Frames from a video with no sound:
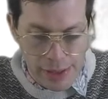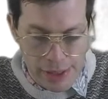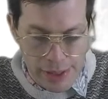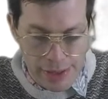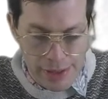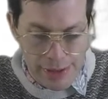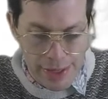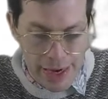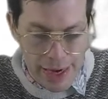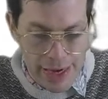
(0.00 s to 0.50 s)

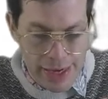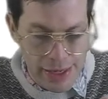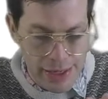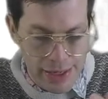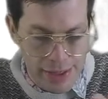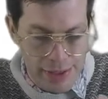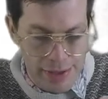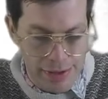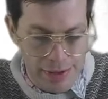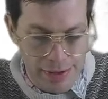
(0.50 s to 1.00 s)

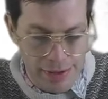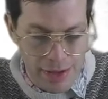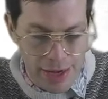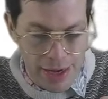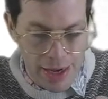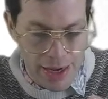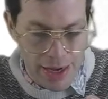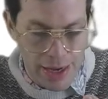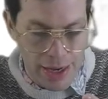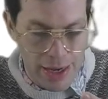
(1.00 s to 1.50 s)
containers,
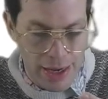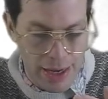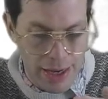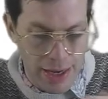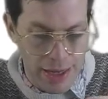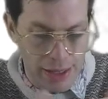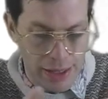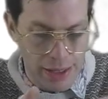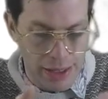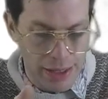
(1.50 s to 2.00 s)

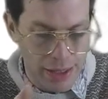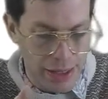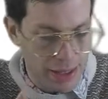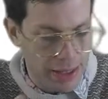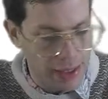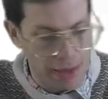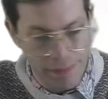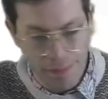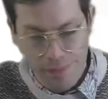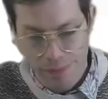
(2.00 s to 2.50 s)

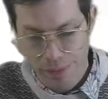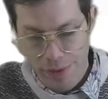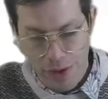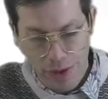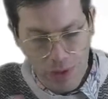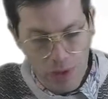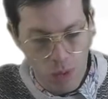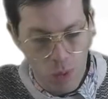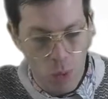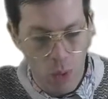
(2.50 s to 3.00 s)

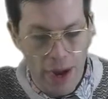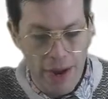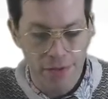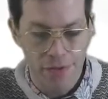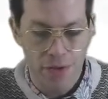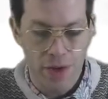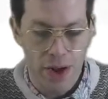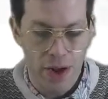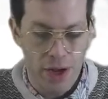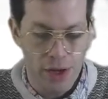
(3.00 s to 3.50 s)

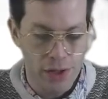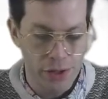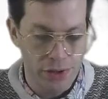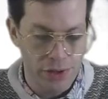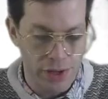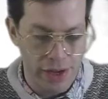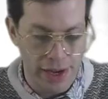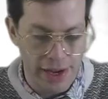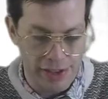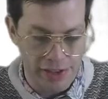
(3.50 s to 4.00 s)
WAV
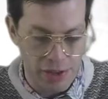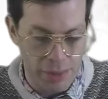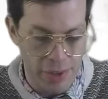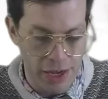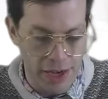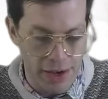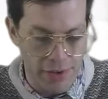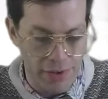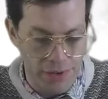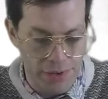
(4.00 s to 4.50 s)
files,
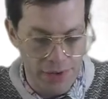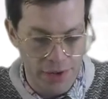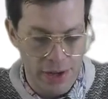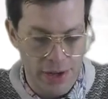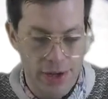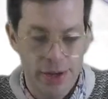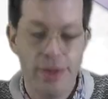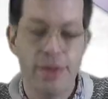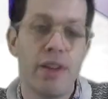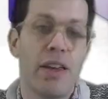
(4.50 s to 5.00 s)
XMF,
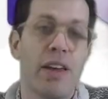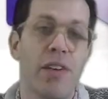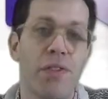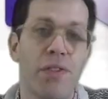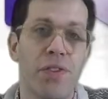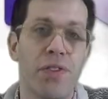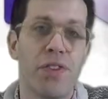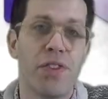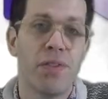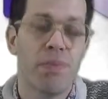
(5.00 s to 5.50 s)

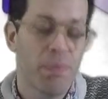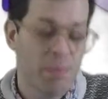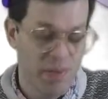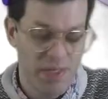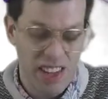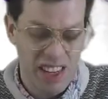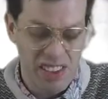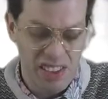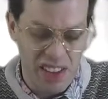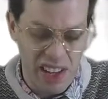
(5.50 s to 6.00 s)
TIFFs,
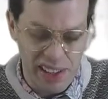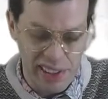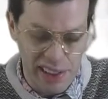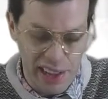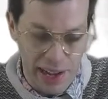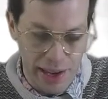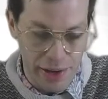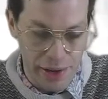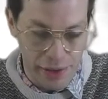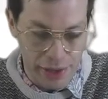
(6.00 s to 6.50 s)
things like
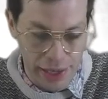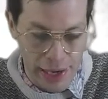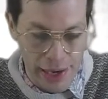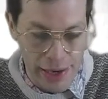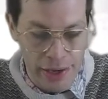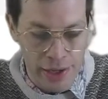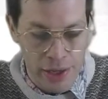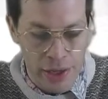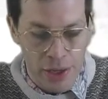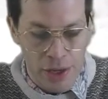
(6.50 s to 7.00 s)
that,
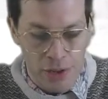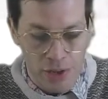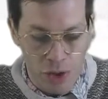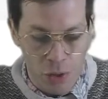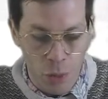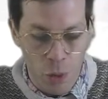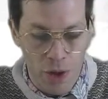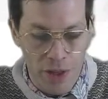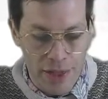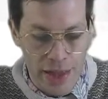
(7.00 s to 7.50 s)
okay?
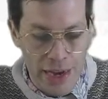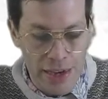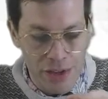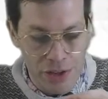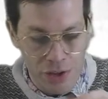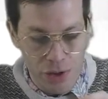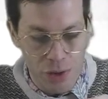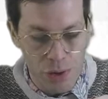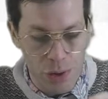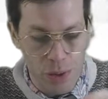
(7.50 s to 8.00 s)
So what they
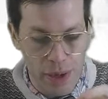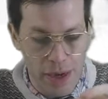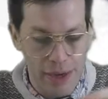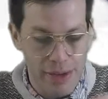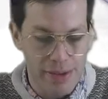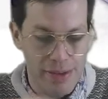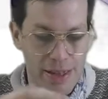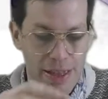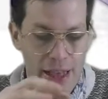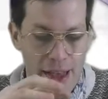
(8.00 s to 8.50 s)
do
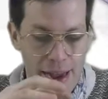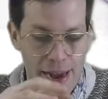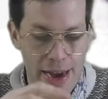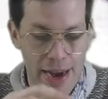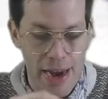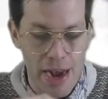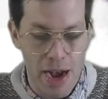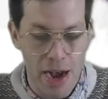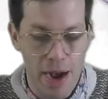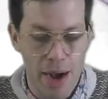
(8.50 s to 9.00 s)
is
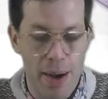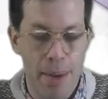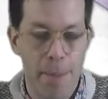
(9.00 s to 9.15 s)
they